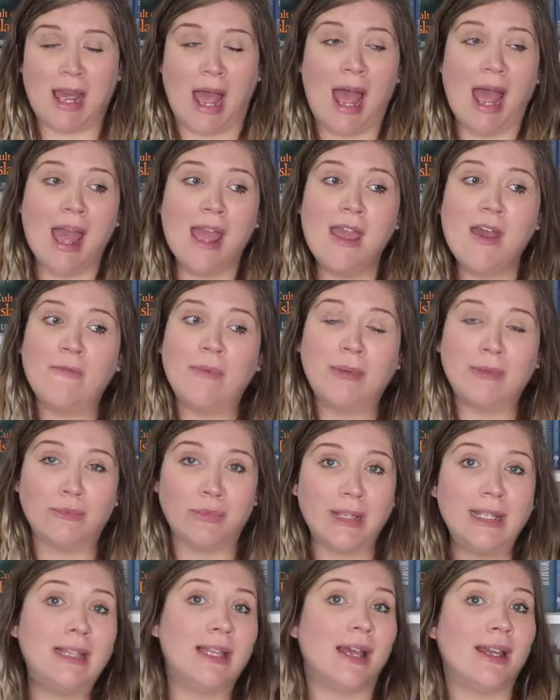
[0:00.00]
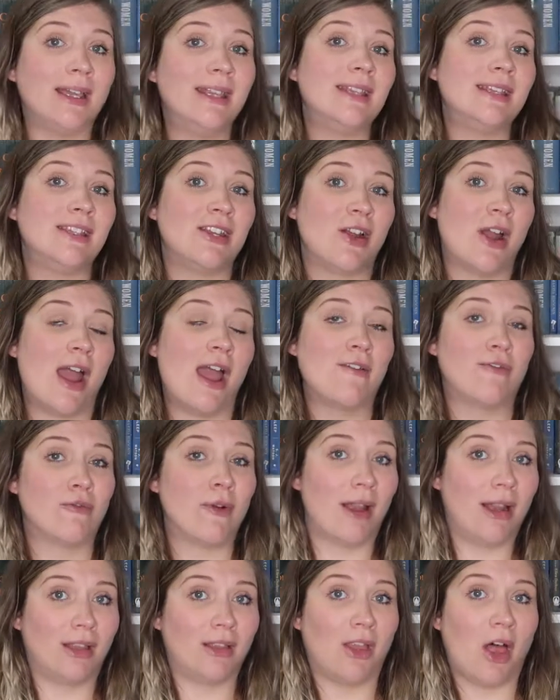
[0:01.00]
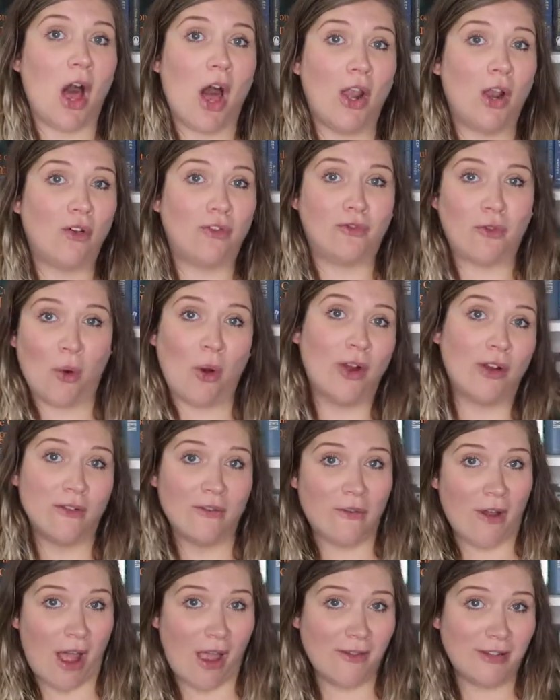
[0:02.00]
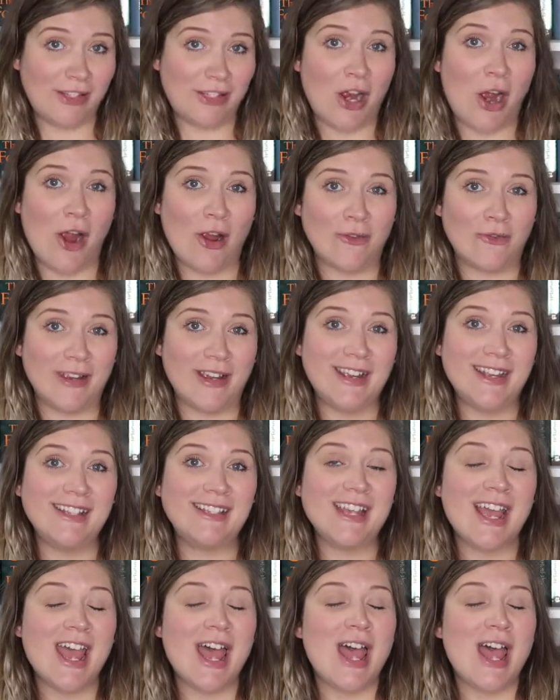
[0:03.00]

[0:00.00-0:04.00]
I have been really lucky this year. I have read a lot of 4 and 5 star reads,